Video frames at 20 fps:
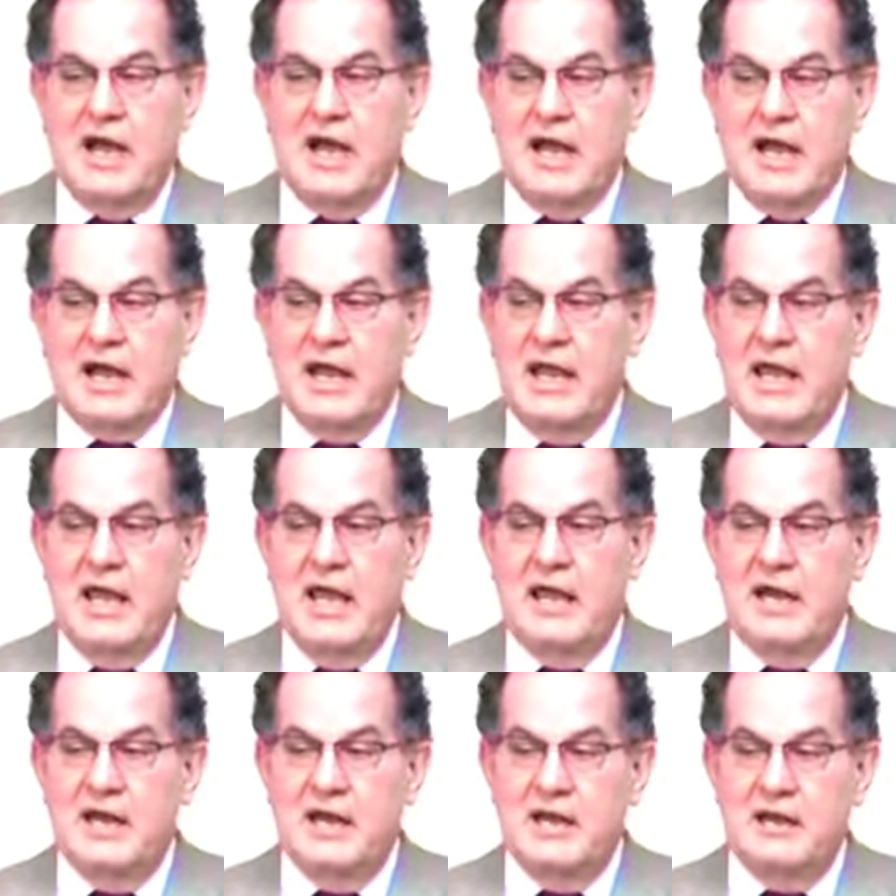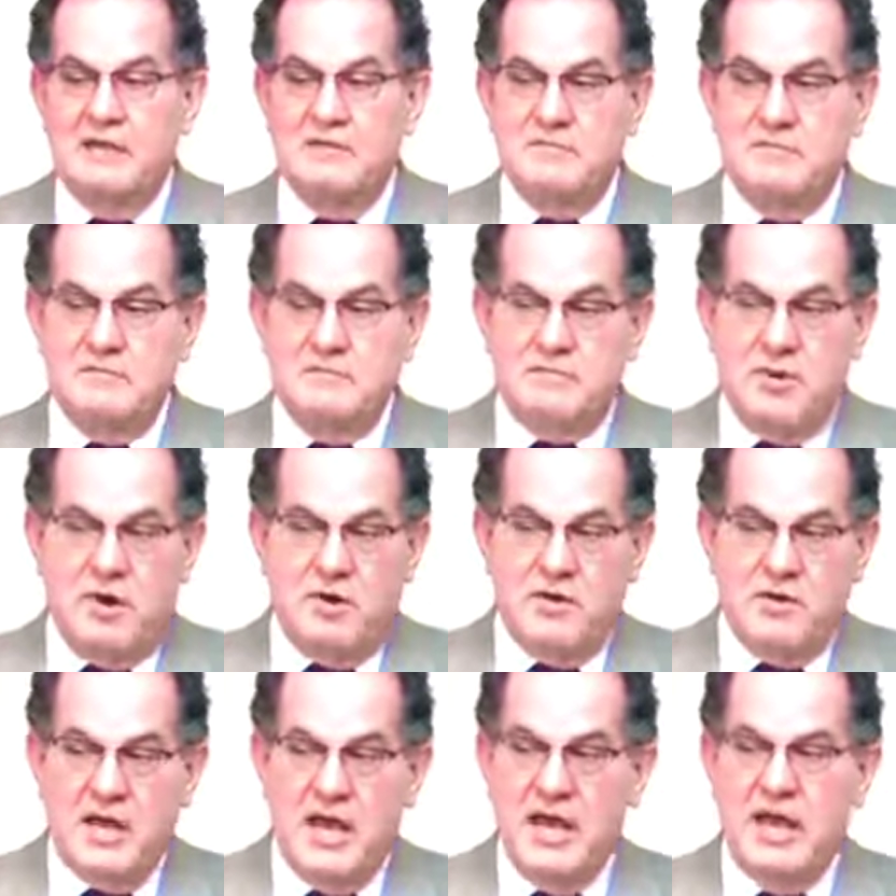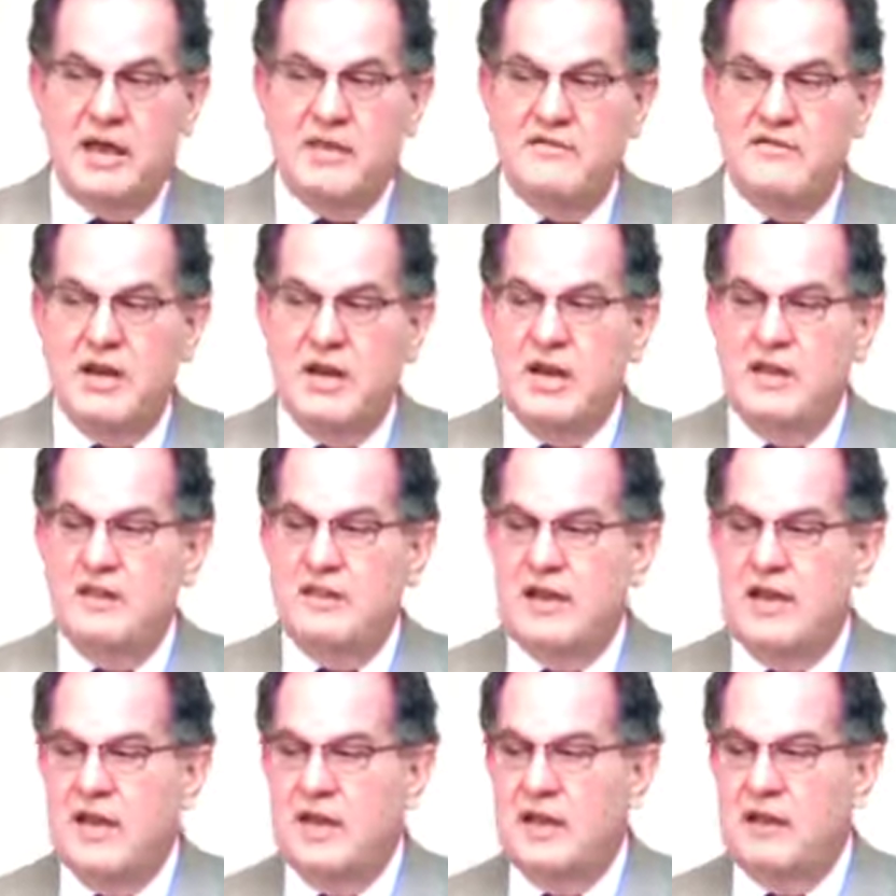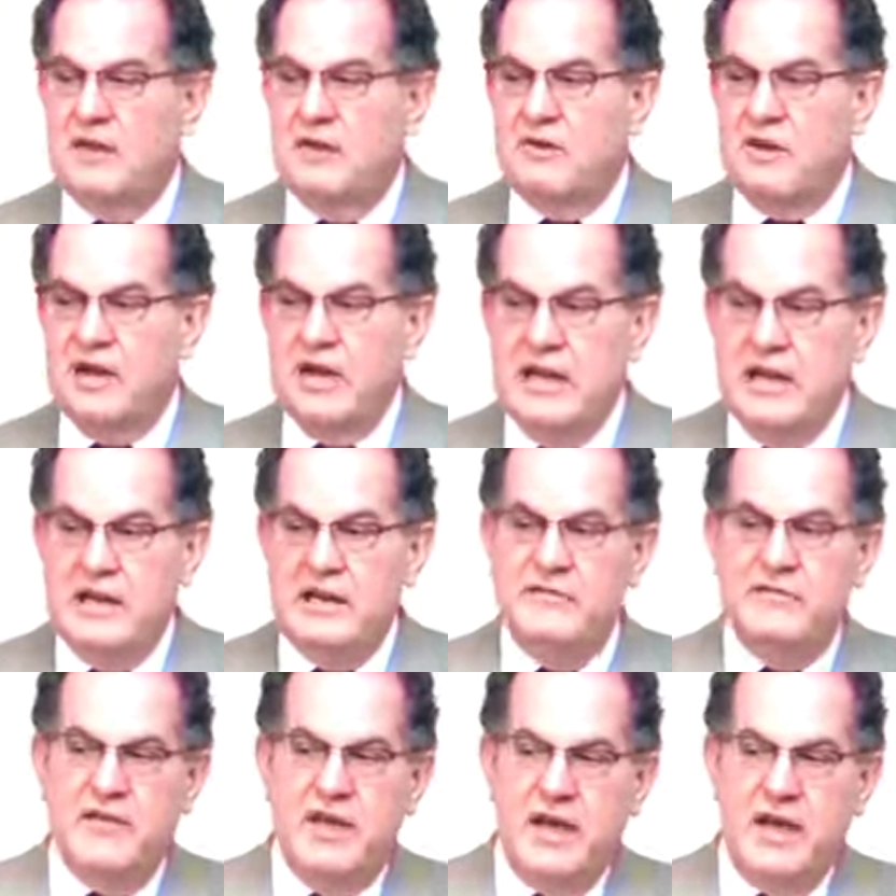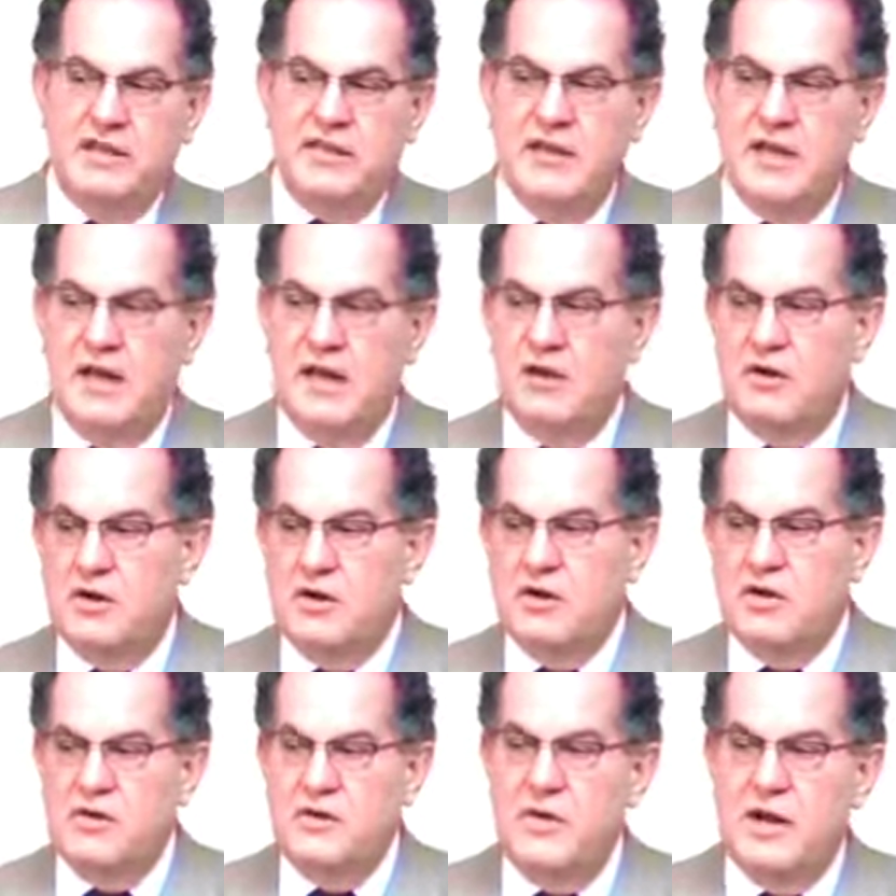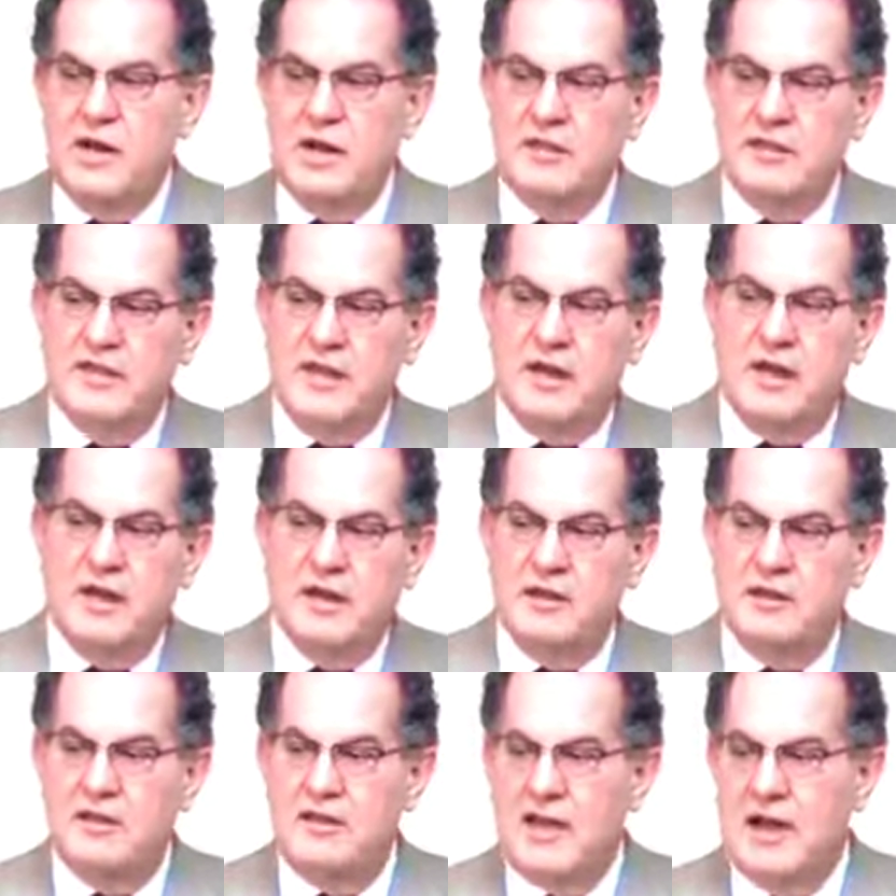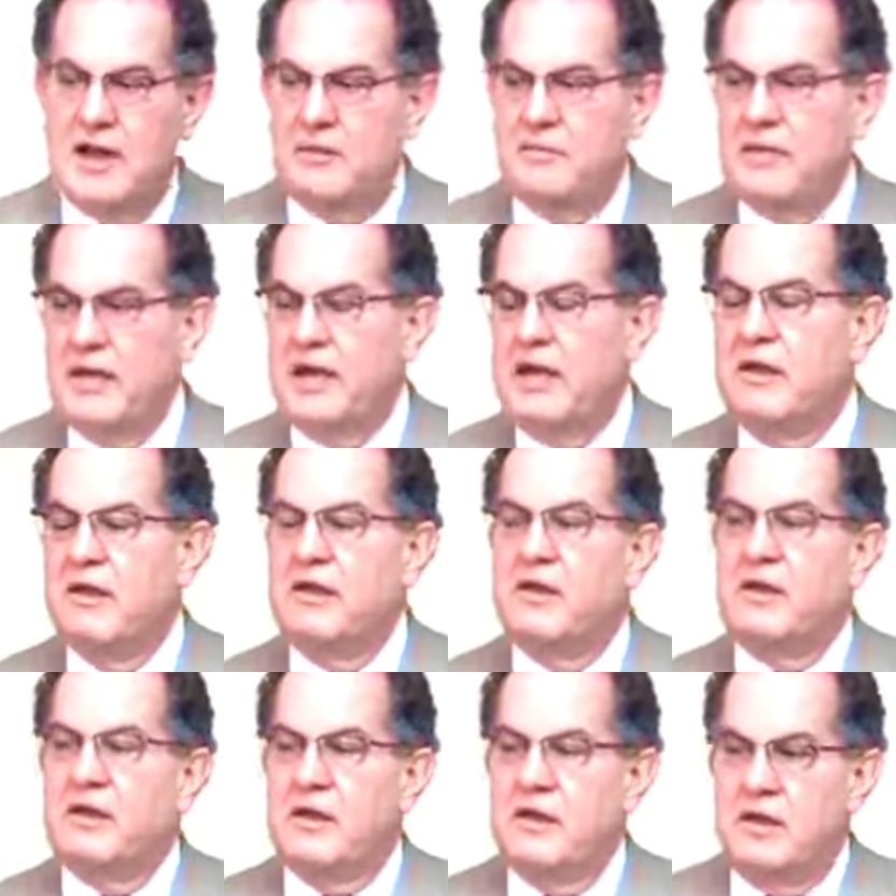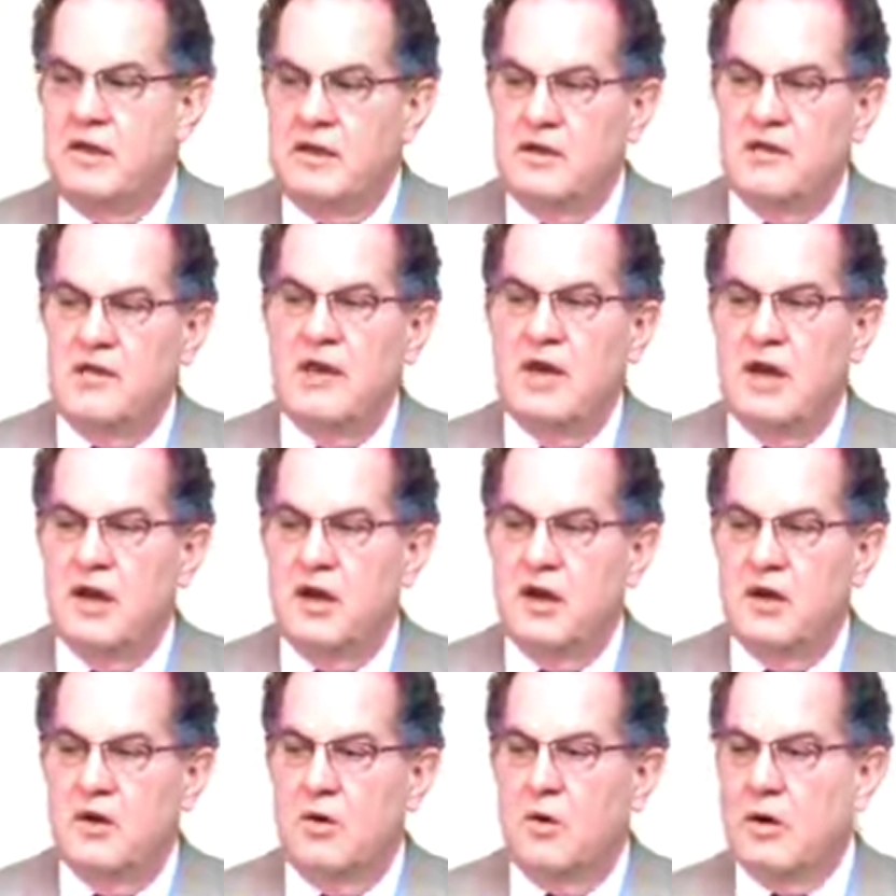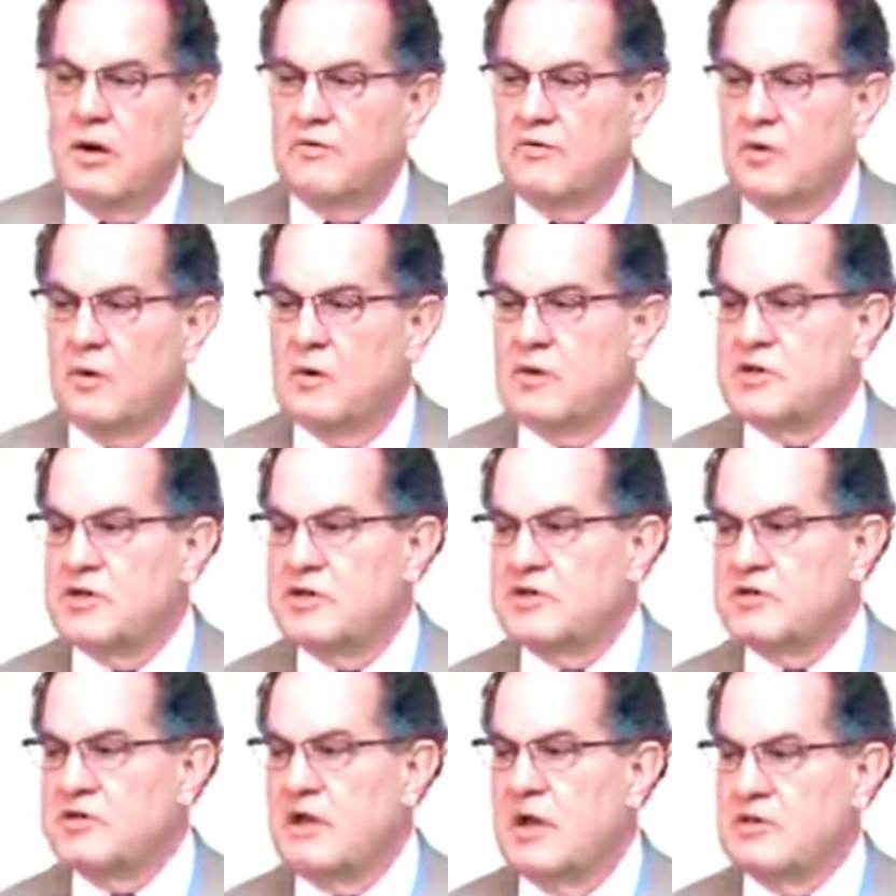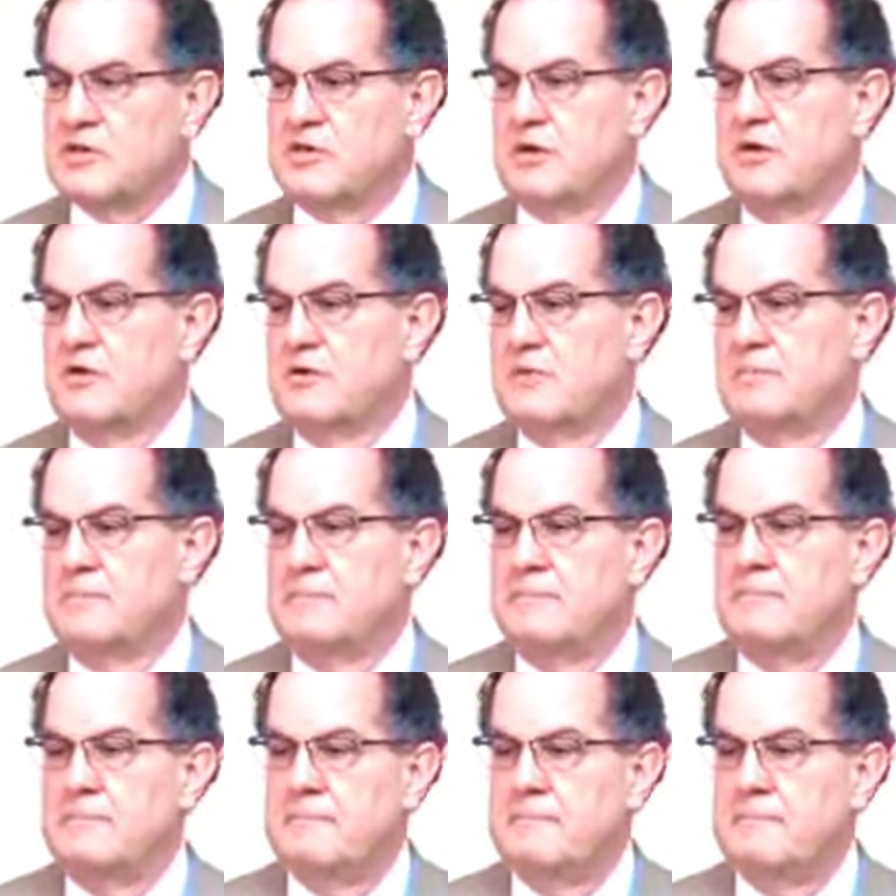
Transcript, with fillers: I can't partake of anything or eat of anything or do anything other than it be to the honor and glory of the Lord Jesus Christ alone.